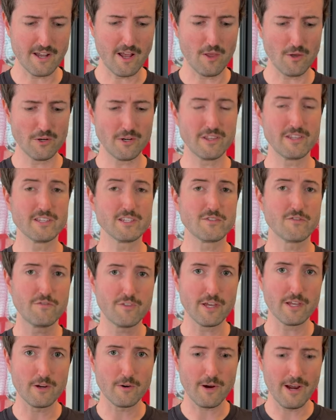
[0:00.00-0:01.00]
Not only do these
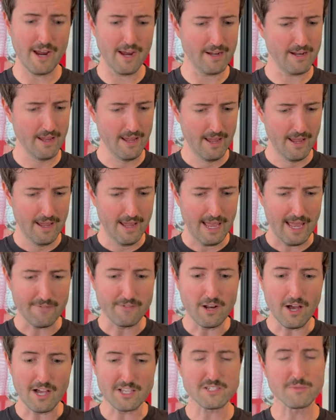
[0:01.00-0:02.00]
fit great, have
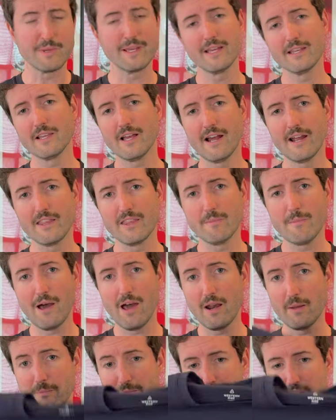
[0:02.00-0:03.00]
an awesome hemline at the
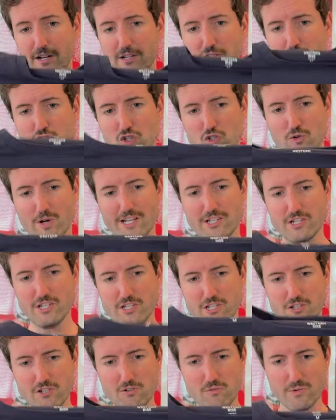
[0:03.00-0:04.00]
bottom, very stretchy
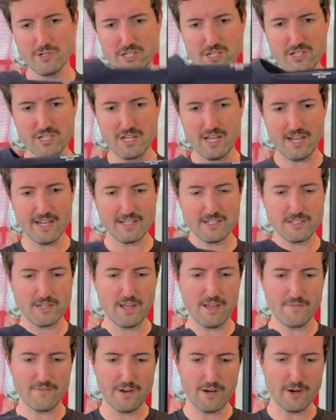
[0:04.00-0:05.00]
too, which is nice,
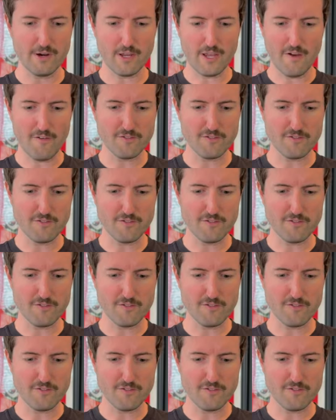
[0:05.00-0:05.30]
very